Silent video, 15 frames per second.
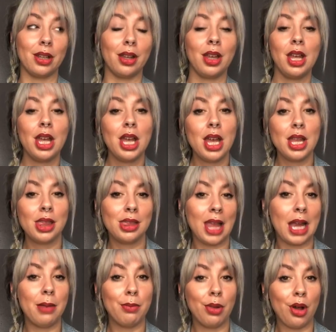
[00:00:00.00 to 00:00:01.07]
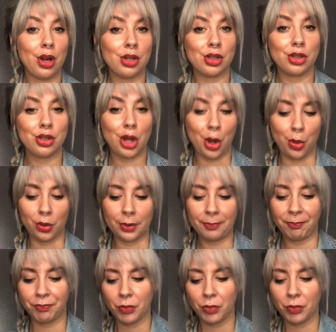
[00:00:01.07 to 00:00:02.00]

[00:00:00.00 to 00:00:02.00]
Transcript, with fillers: a light blonde tone.